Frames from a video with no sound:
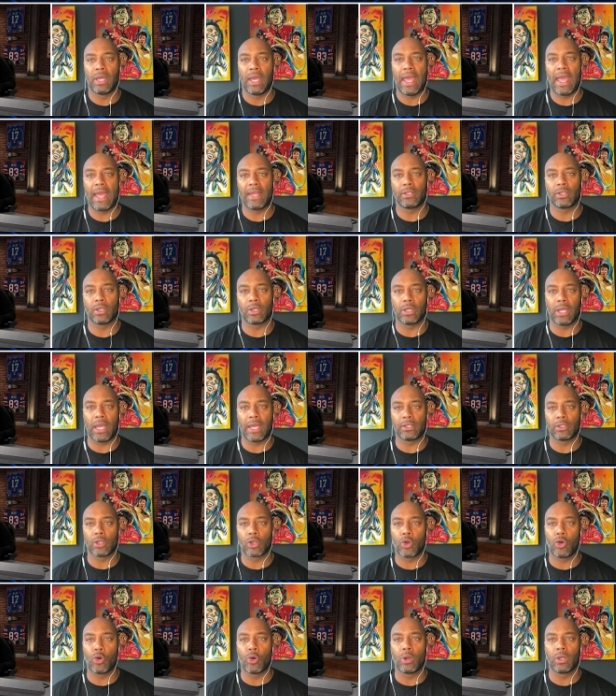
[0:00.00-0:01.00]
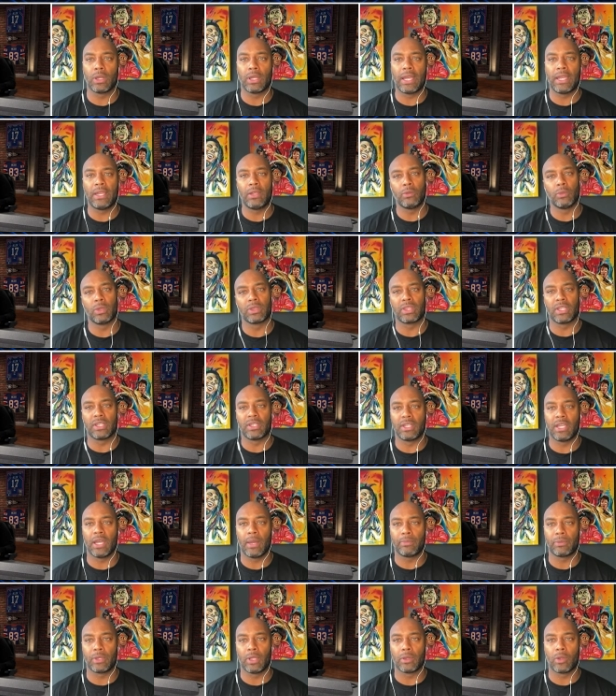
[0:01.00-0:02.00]
had to had to correlate with the
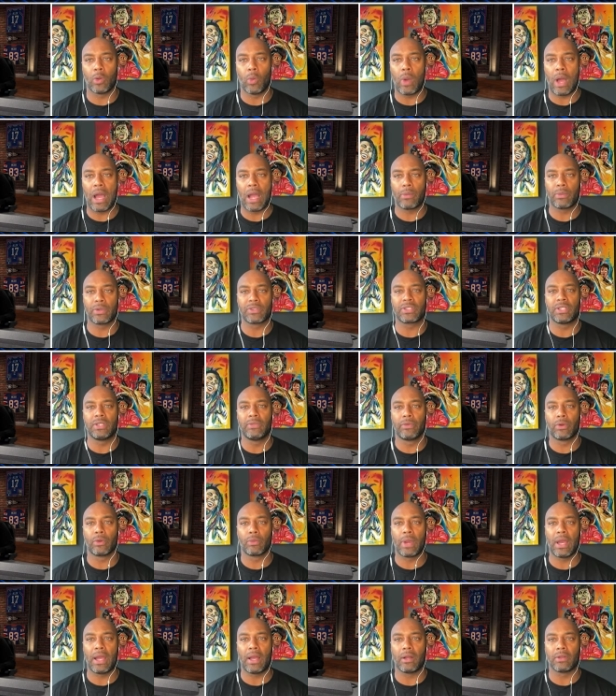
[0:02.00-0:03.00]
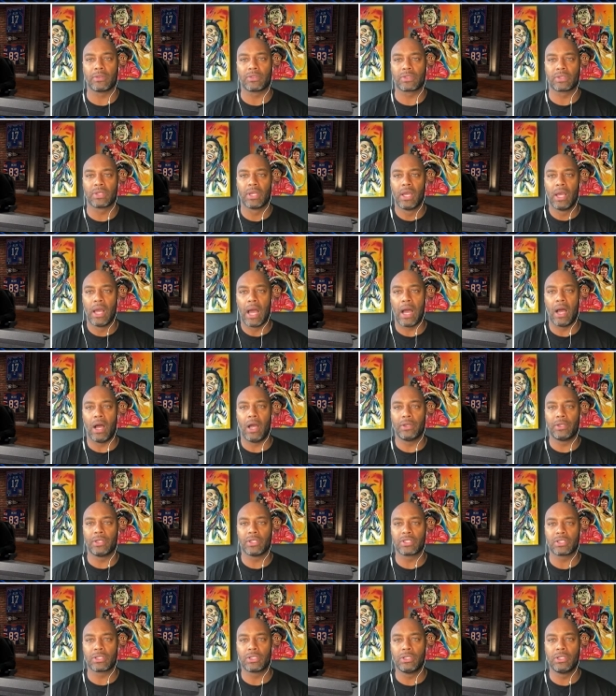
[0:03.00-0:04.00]
depth of the wide receiver routes. I
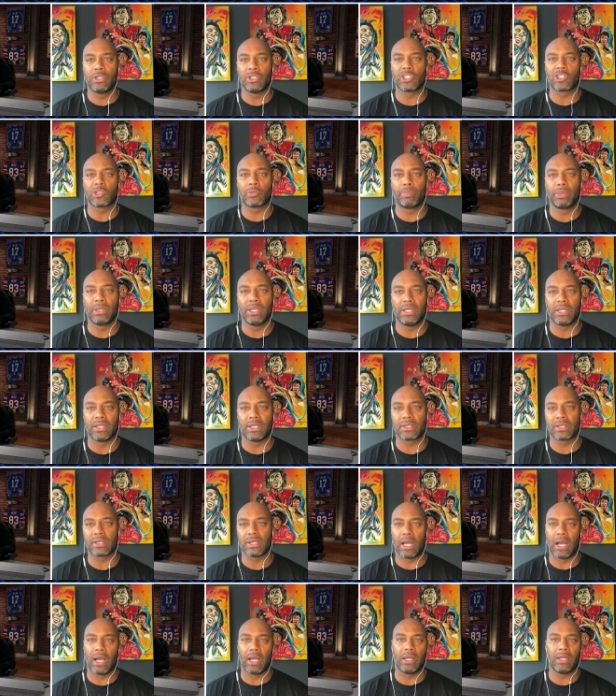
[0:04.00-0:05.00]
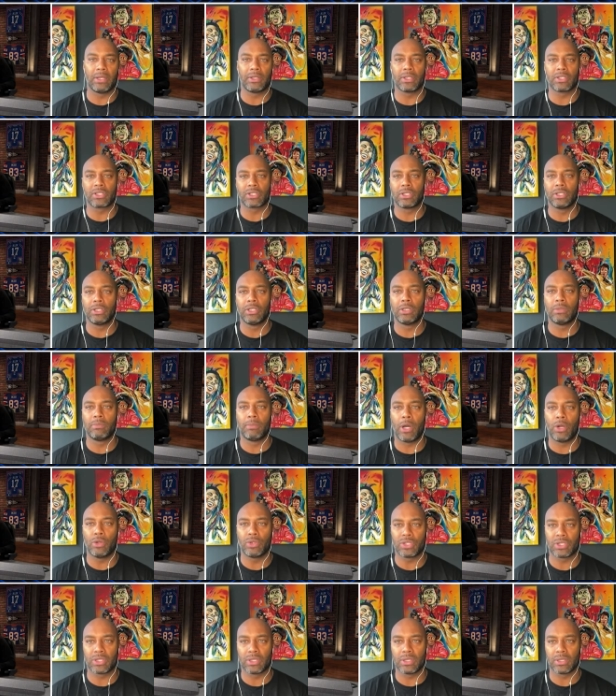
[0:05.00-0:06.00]
understood splits, I understood
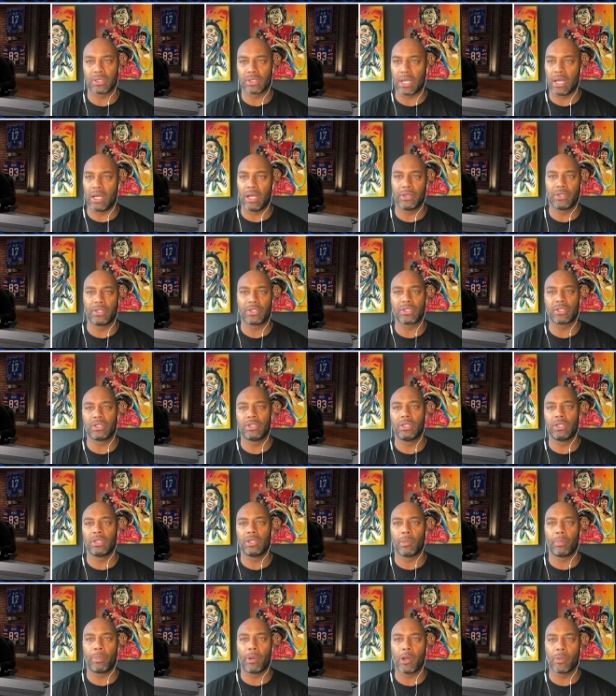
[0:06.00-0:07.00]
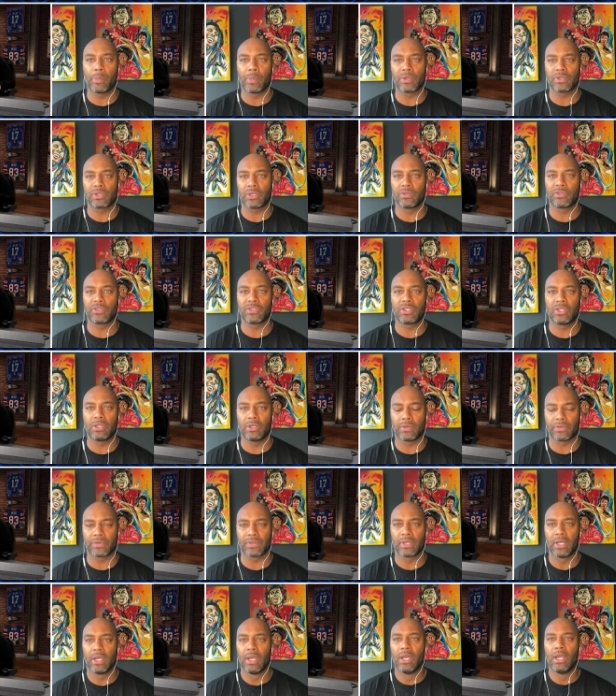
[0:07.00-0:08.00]
motions, I understood the purpose of
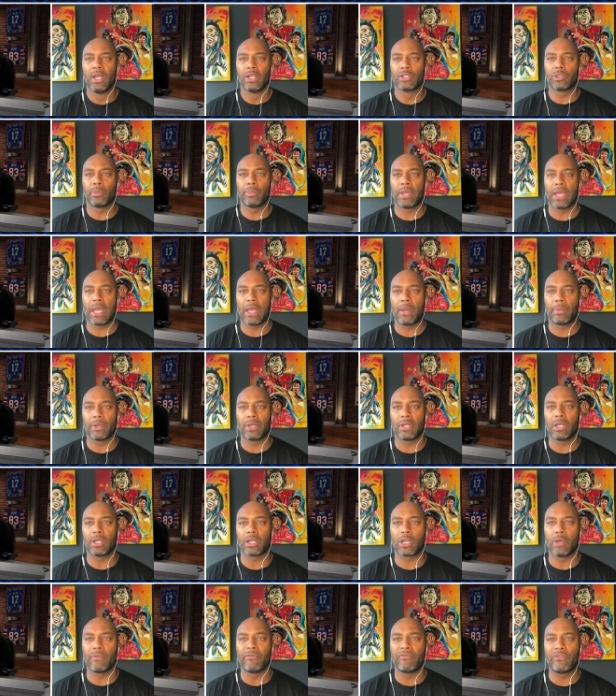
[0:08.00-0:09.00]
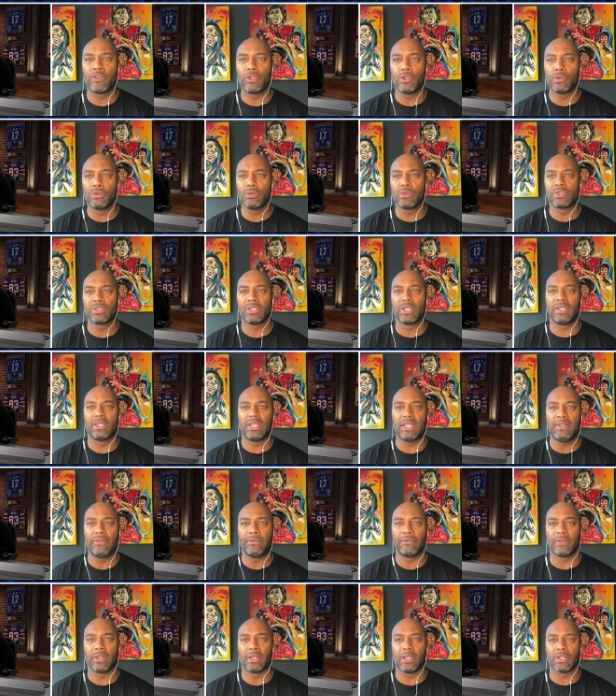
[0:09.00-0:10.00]
shifts to be able to confuse the
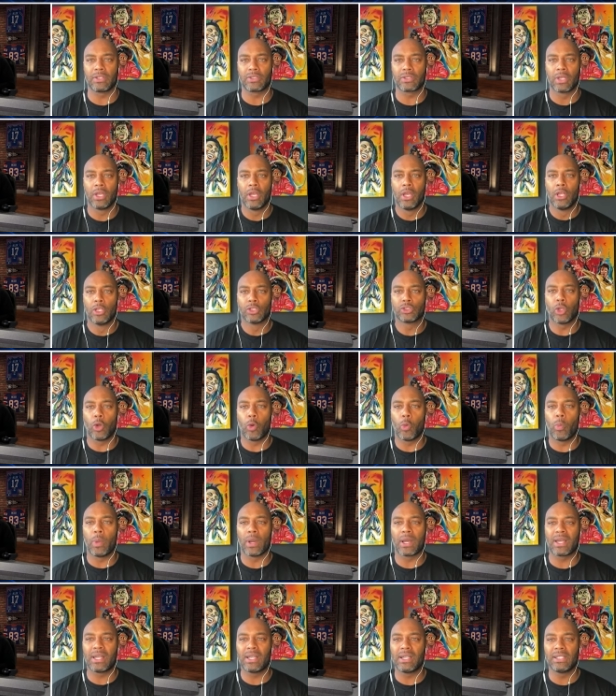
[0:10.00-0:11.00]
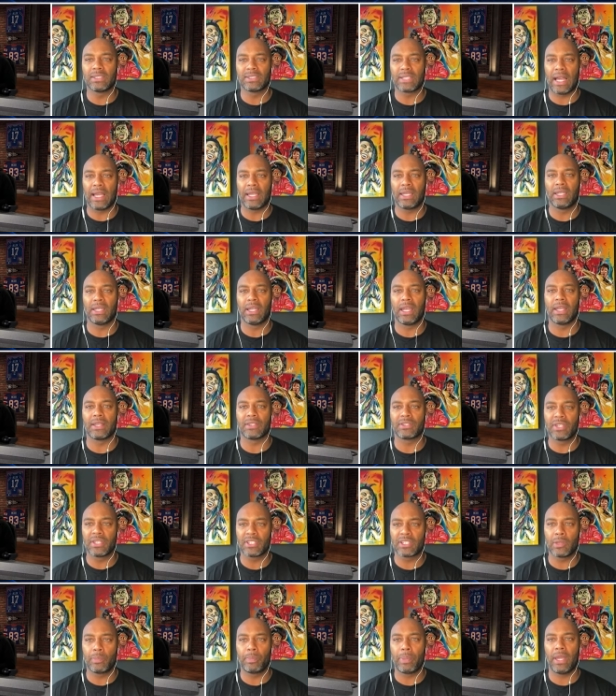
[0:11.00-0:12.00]
defense. So because I could
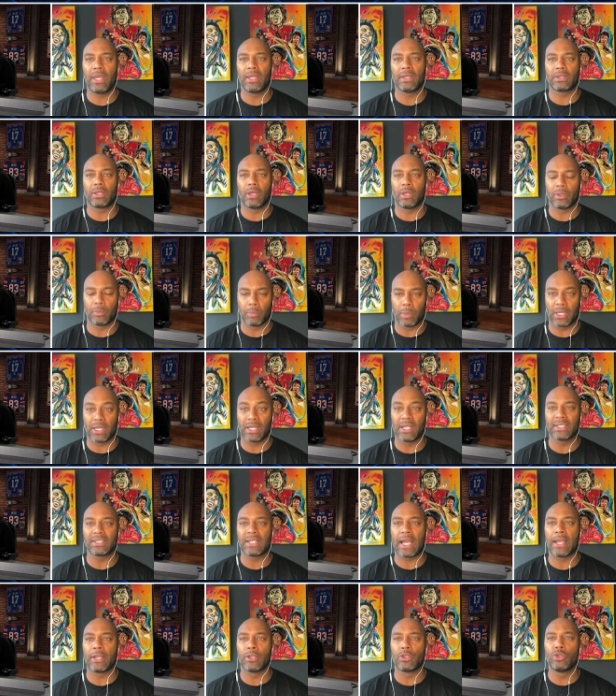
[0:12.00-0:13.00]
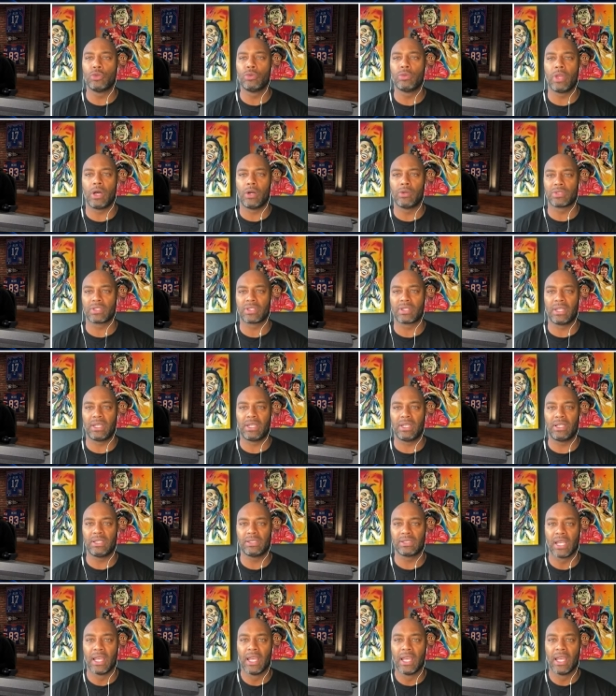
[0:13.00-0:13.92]
anticipate the, because I knew those things,